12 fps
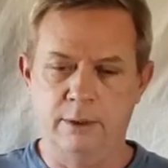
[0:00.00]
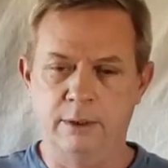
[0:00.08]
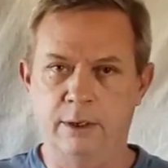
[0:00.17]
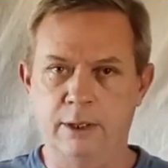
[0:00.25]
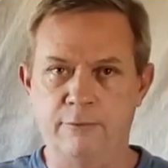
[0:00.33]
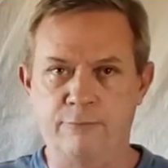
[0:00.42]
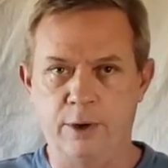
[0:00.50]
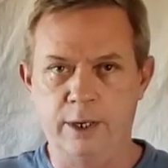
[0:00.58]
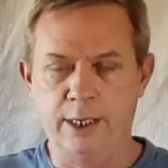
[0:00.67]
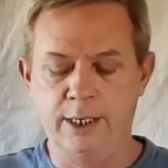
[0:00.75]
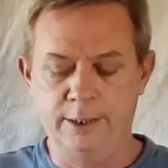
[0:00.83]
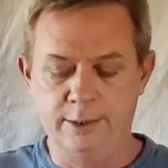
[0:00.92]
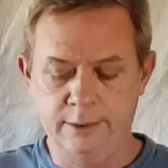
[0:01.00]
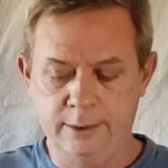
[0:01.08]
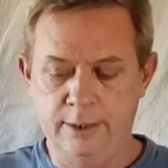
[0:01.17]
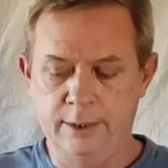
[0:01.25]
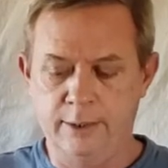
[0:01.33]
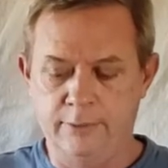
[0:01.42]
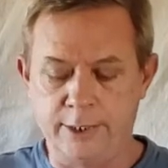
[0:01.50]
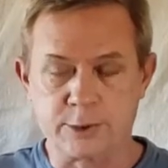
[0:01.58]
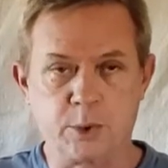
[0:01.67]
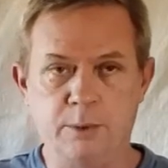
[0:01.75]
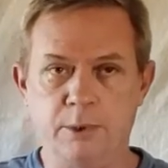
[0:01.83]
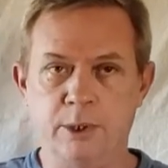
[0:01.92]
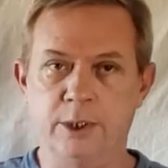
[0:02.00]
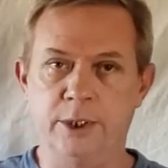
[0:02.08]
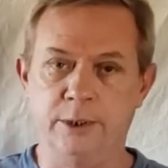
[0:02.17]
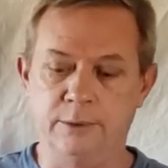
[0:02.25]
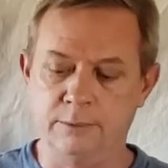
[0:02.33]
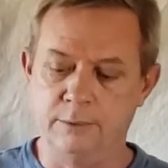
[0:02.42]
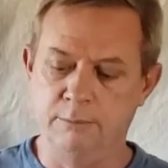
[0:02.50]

on the front end, that's what I'm going to do.